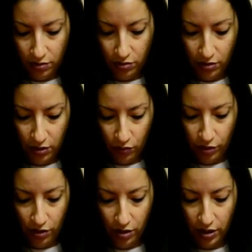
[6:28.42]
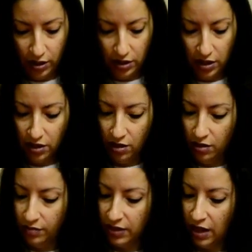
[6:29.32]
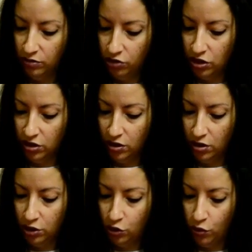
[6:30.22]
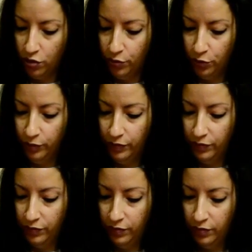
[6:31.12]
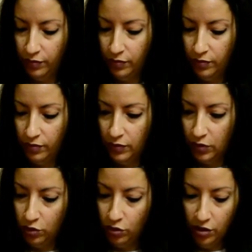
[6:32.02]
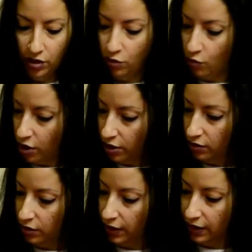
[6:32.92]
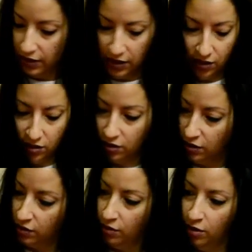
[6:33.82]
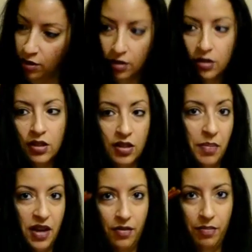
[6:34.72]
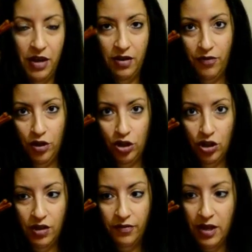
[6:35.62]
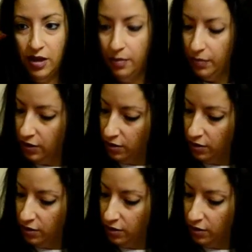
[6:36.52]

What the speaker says: So there we are, and he comes out just adorable. So there you are. Like I said, this is a better version of him.